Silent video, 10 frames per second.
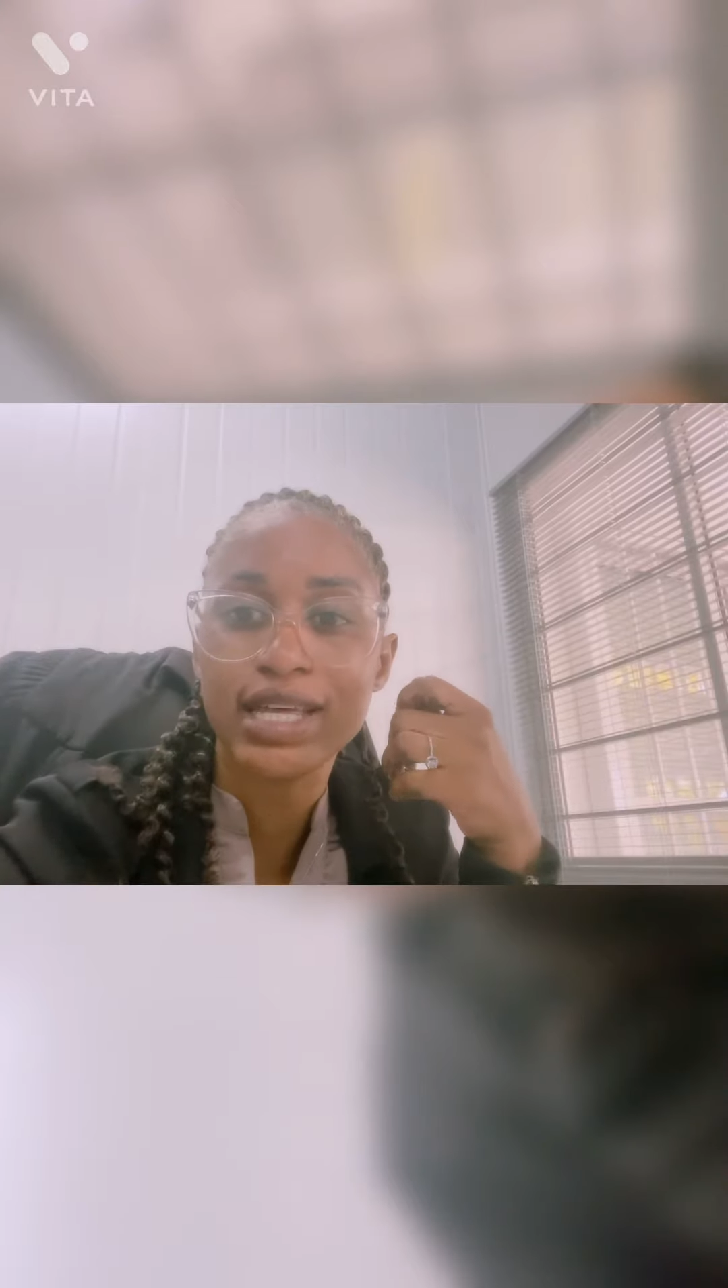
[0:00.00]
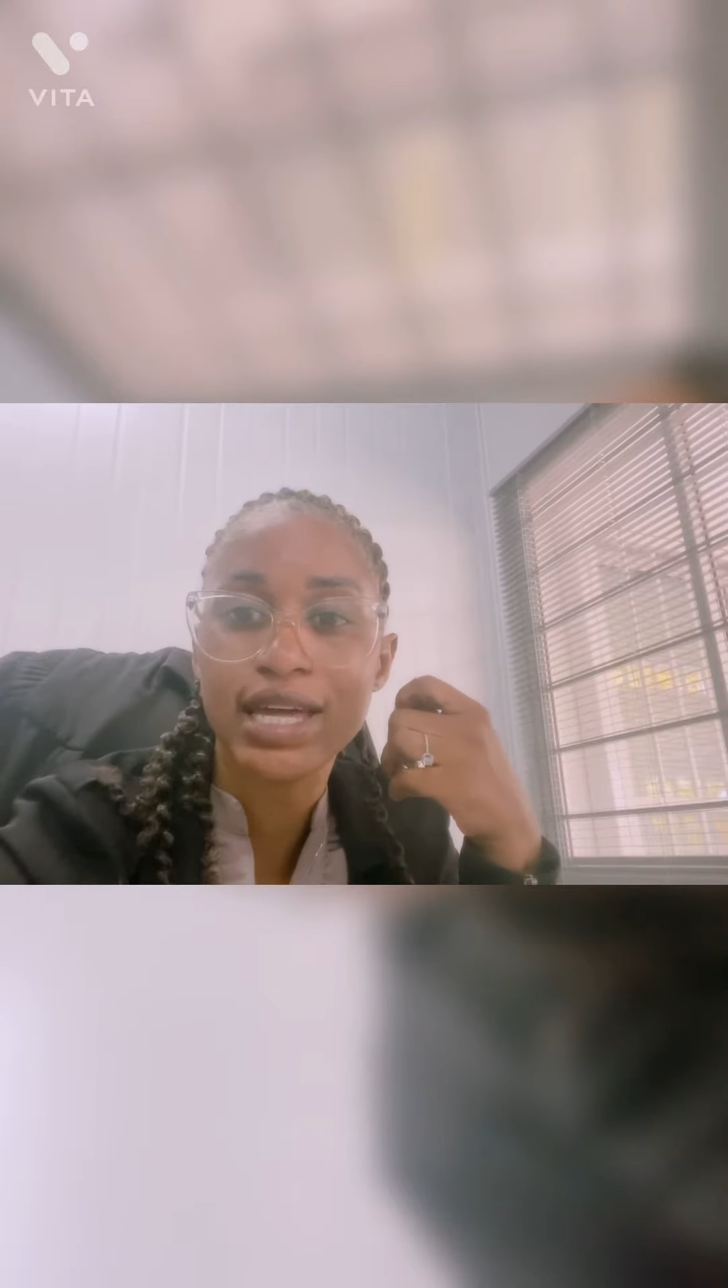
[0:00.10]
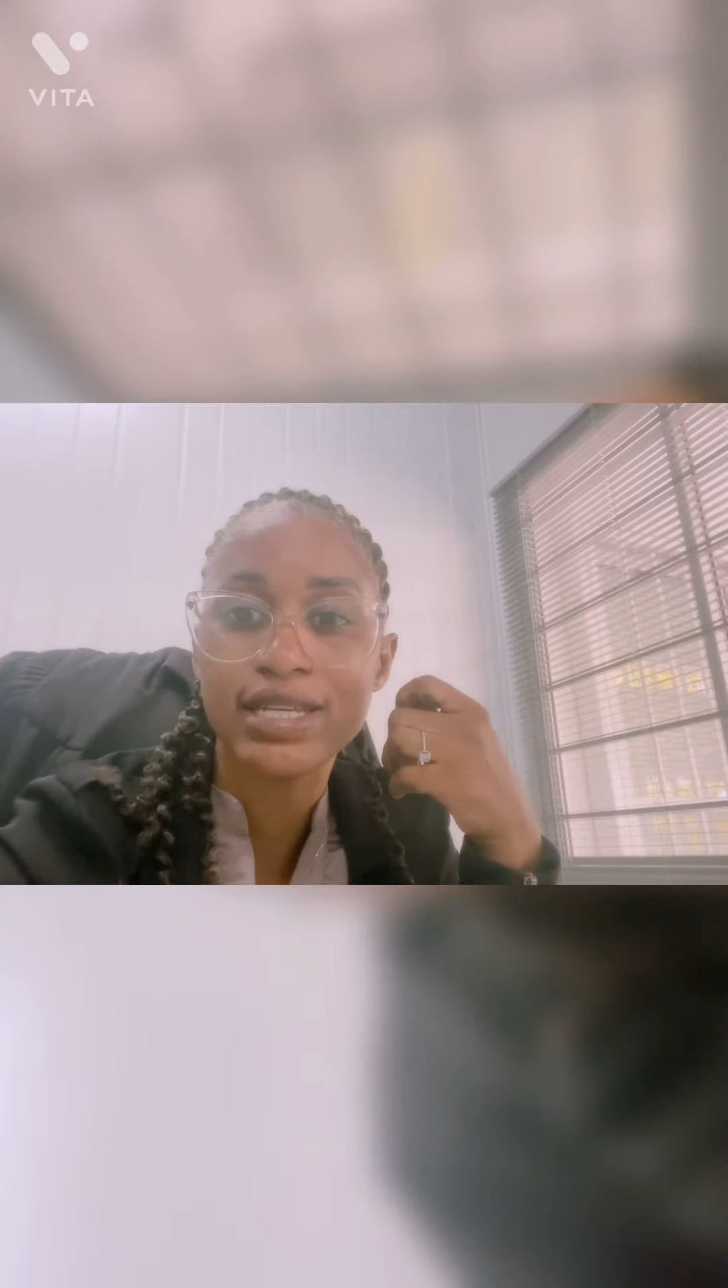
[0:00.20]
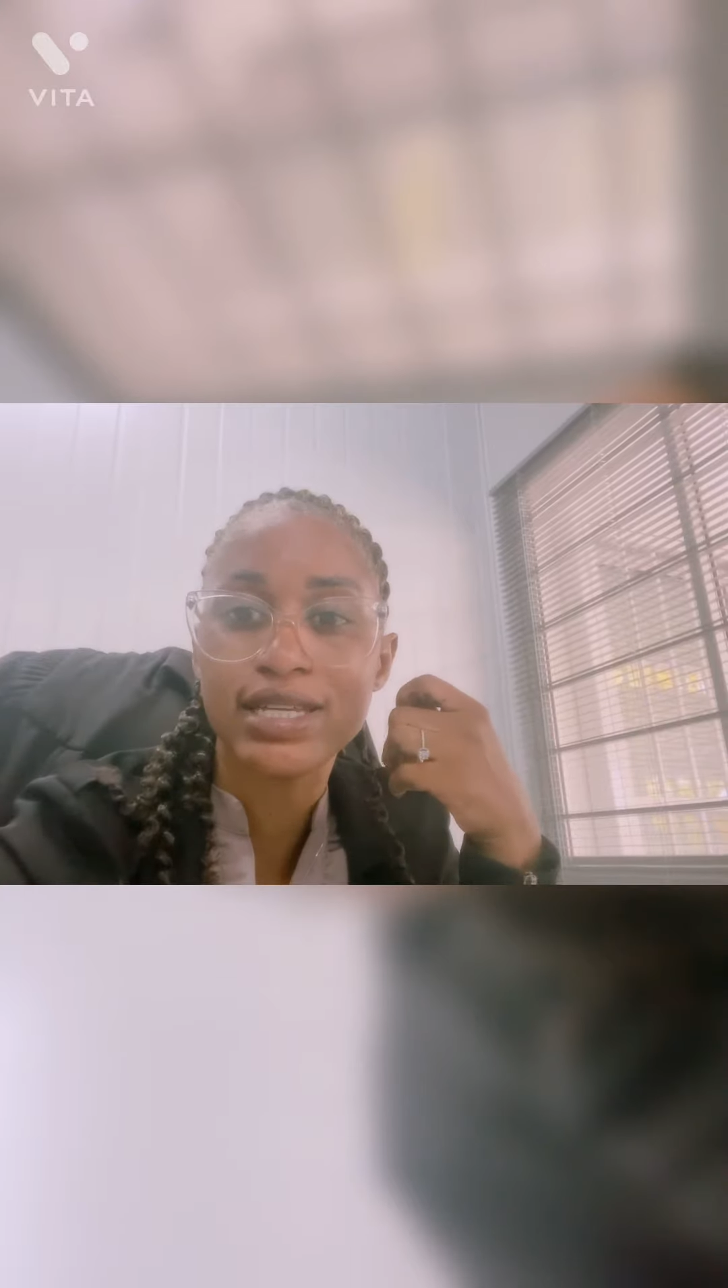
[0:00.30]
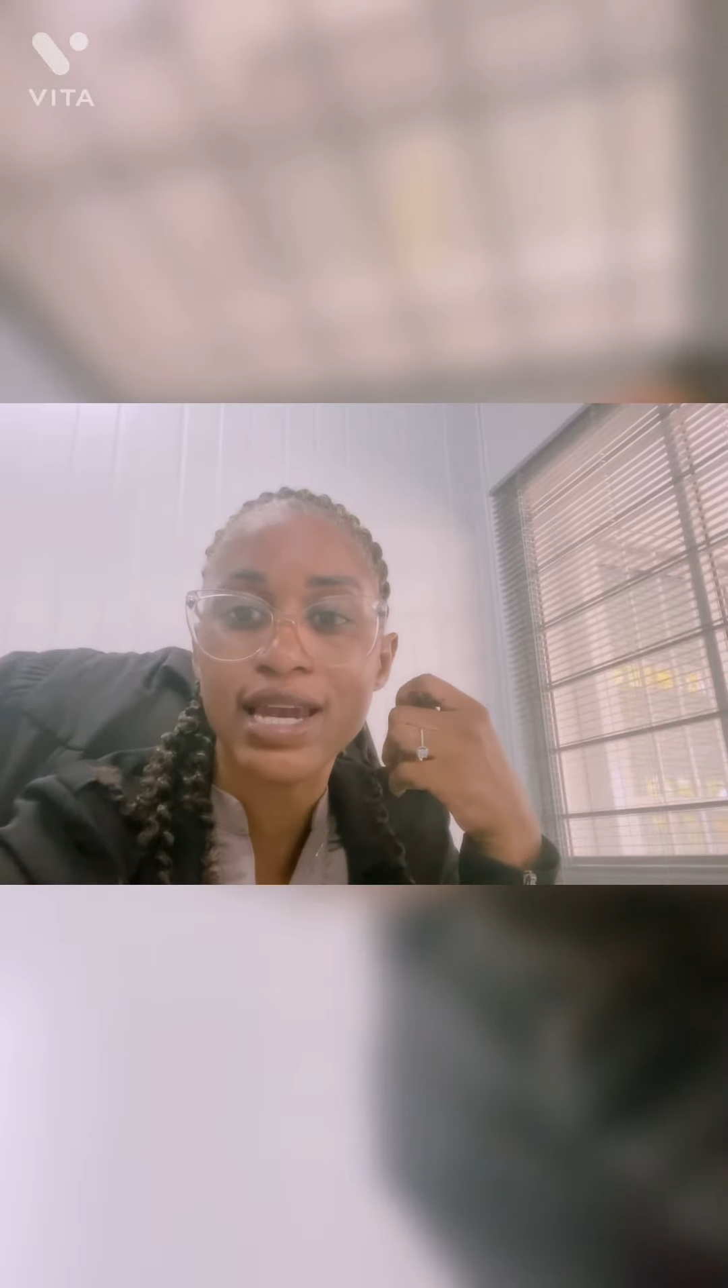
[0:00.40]

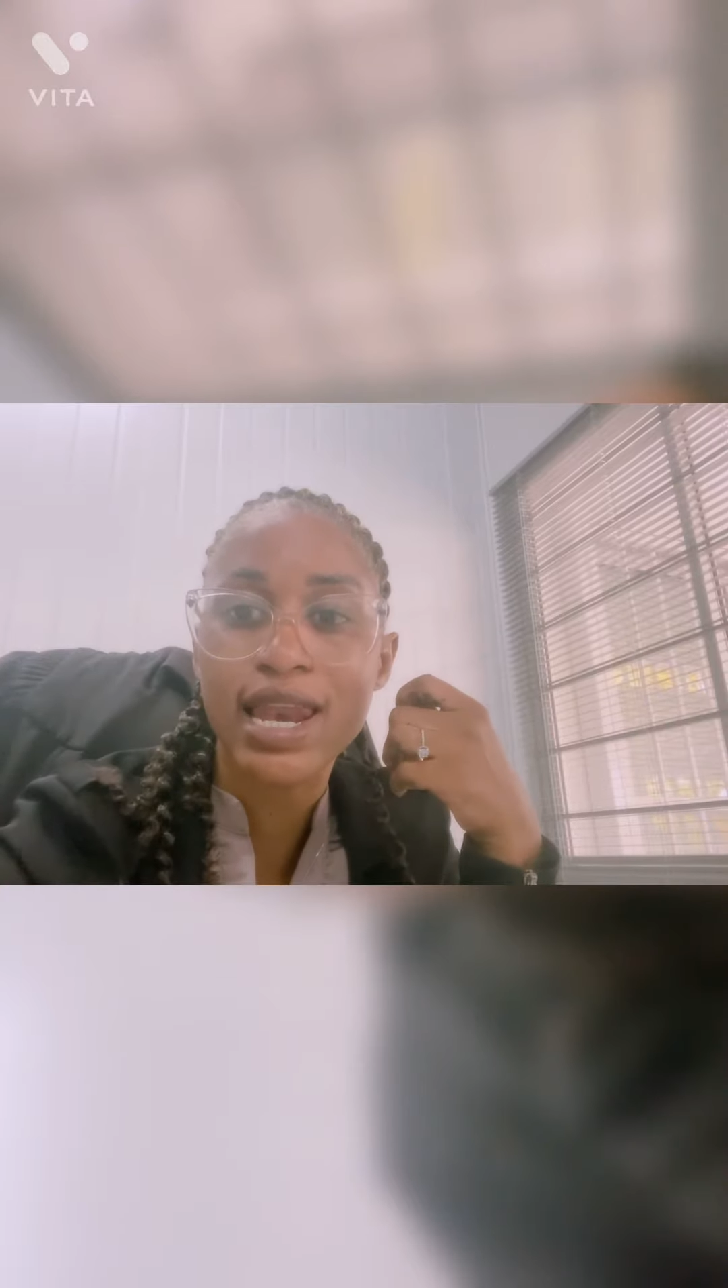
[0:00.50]
that